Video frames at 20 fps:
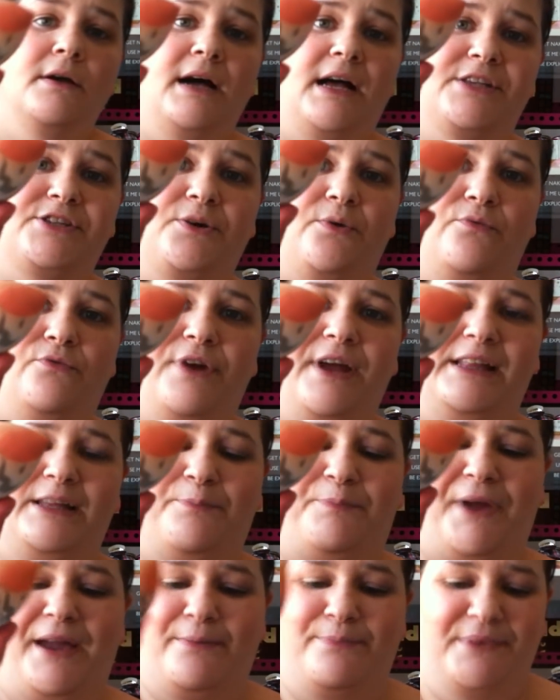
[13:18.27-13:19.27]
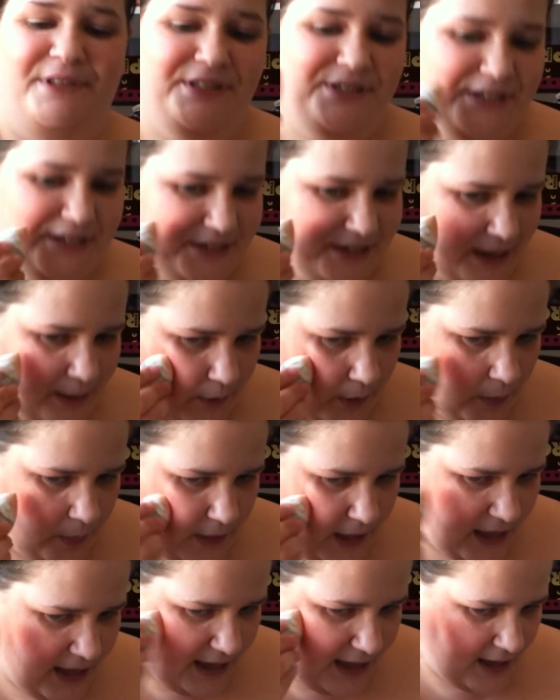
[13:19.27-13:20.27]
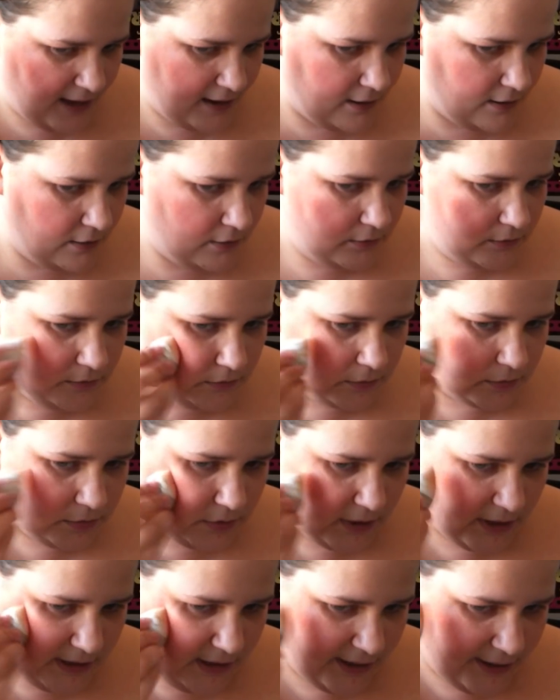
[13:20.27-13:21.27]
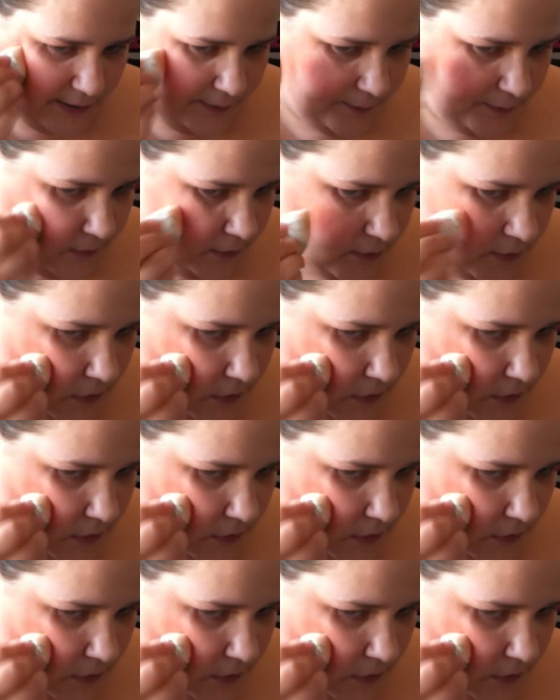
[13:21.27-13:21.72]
That's gone really pigmented now on there. Oh, hello.